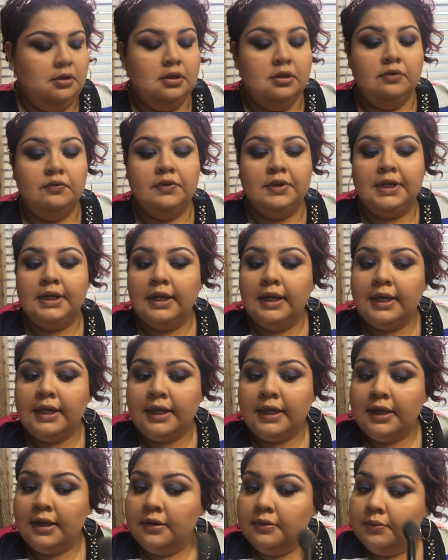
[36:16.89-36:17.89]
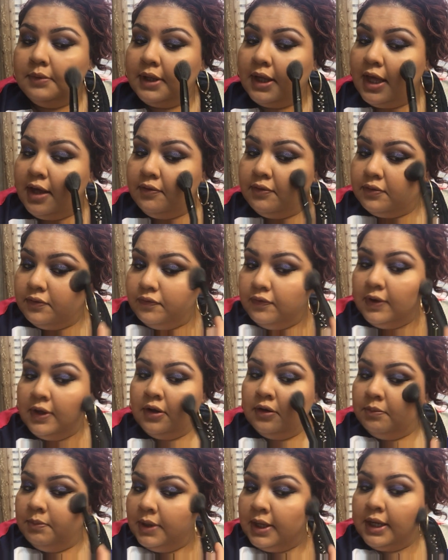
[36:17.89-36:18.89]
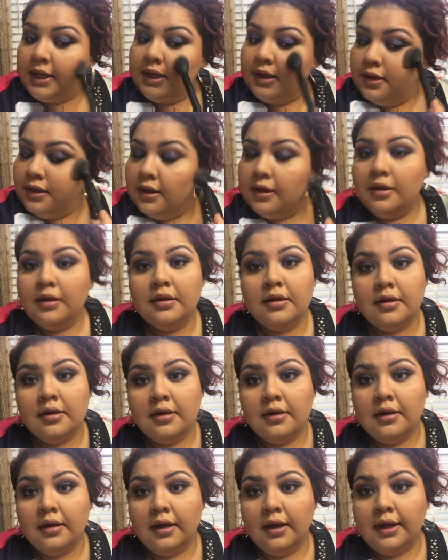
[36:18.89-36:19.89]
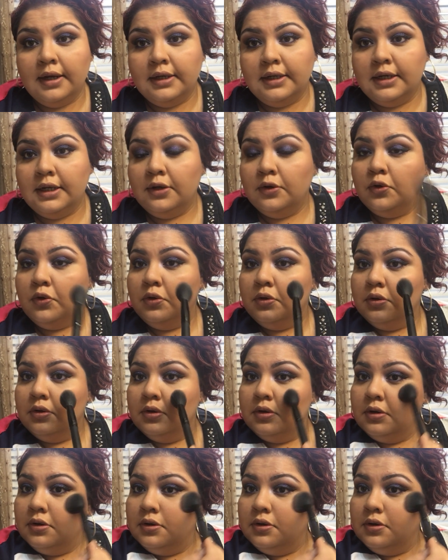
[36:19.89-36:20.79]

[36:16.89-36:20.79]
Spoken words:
don't really like it, but I haven't found my ideal